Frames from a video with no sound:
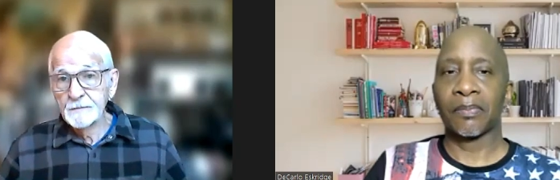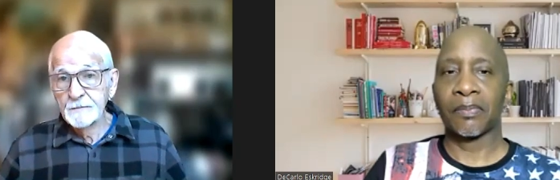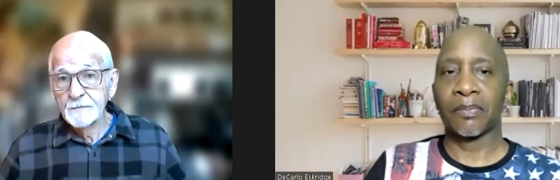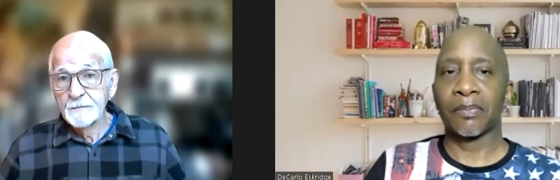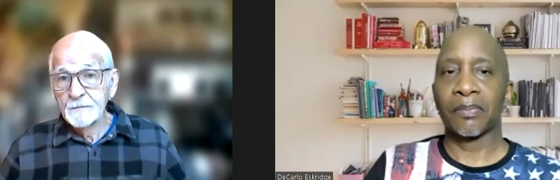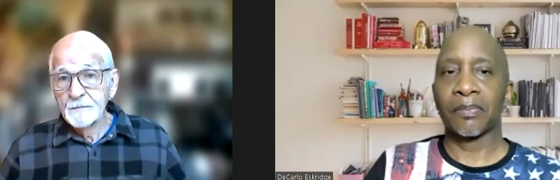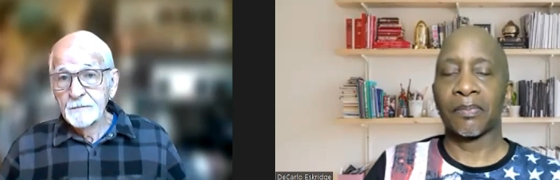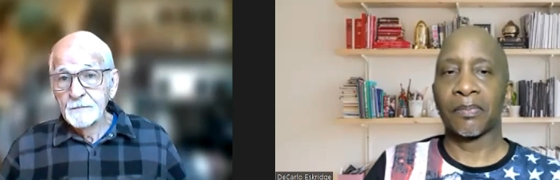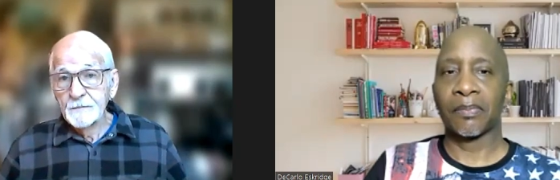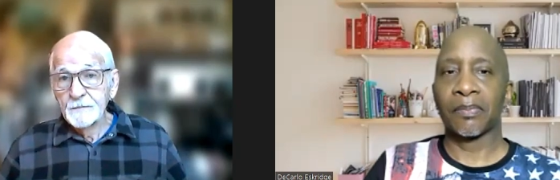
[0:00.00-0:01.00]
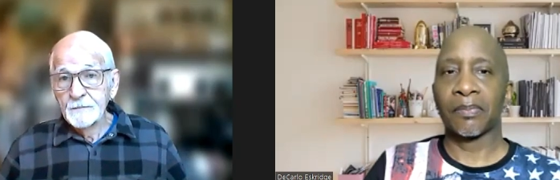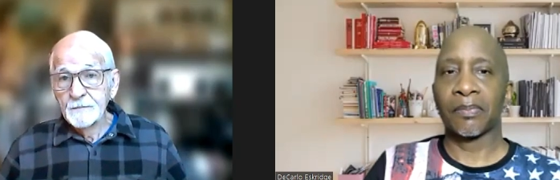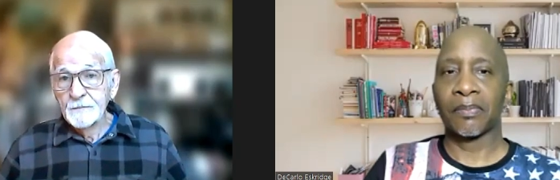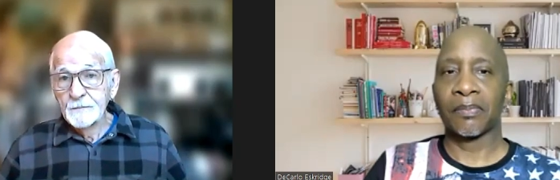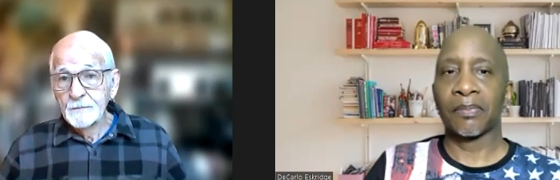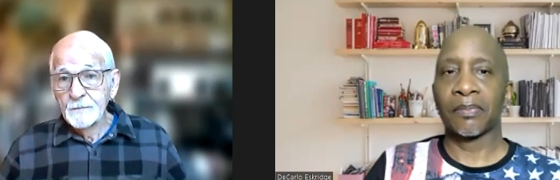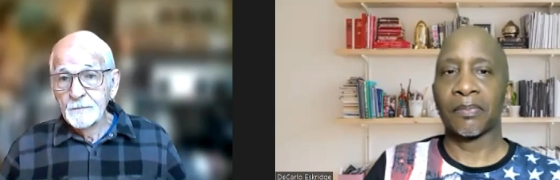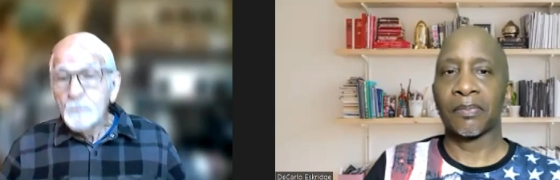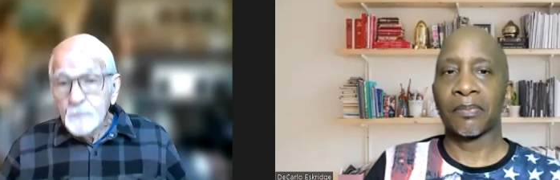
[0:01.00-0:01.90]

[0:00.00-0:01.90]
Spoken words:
(silence)